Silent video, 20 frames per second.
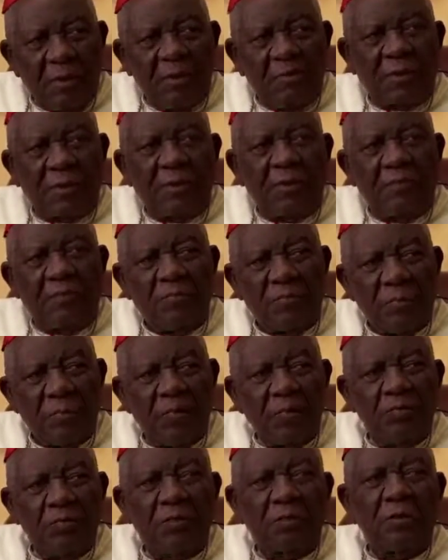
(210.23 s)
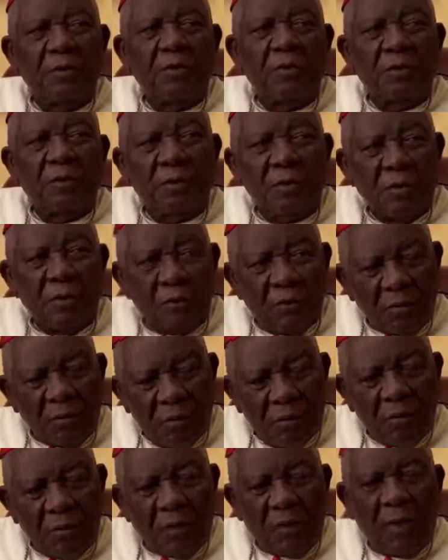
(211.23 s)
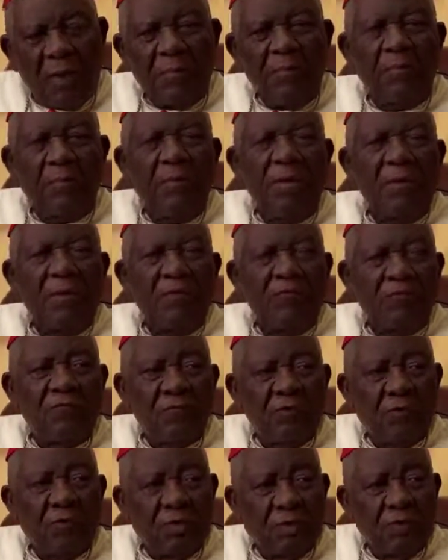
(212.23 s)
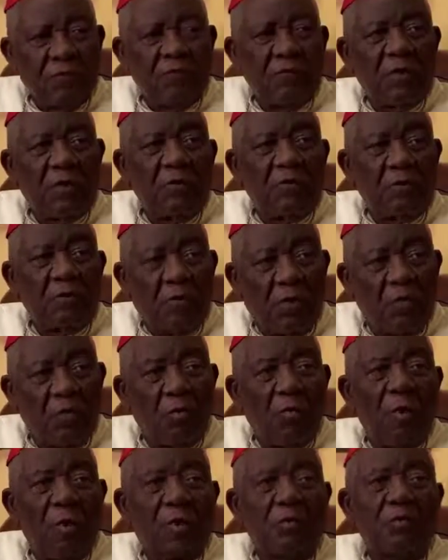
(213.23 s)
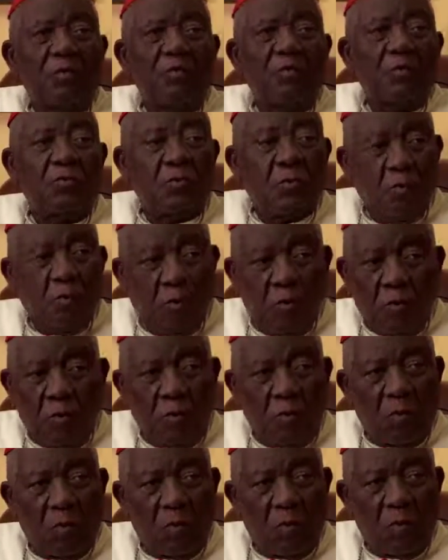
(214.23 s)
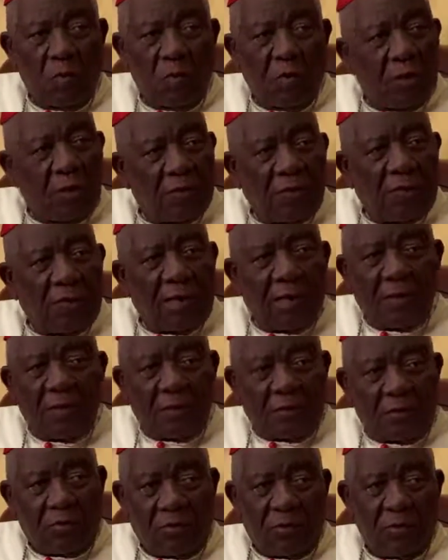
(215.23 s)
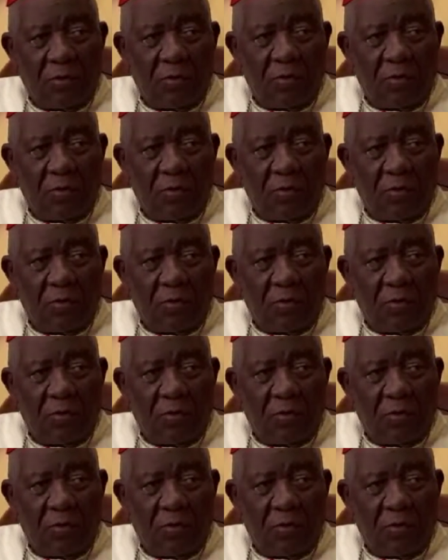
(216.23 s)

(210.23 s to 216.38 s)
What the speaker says: and peace campaign for children to go back to school. Nothing else.